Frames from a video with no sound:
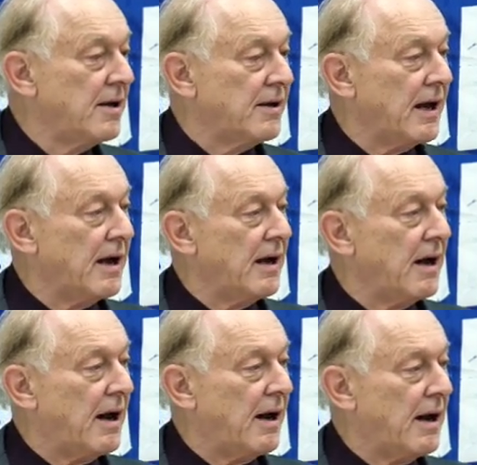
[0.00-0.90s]
They
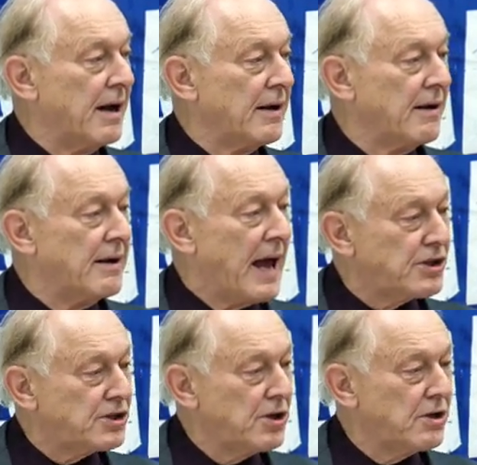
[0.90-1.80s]
are under
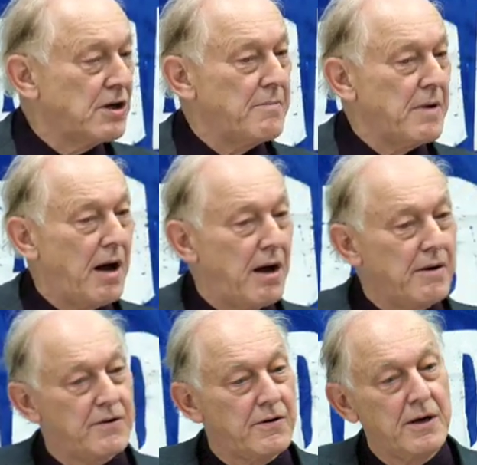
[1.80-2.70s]
national
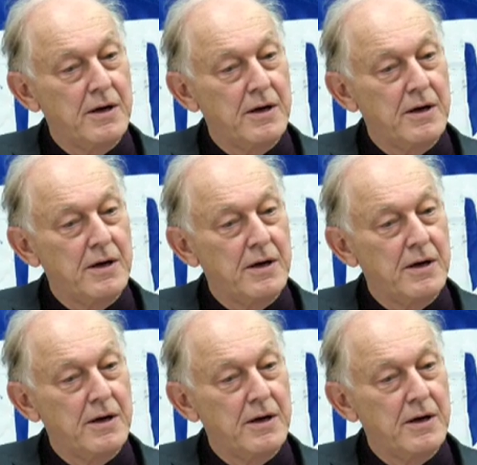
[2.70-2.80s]
command.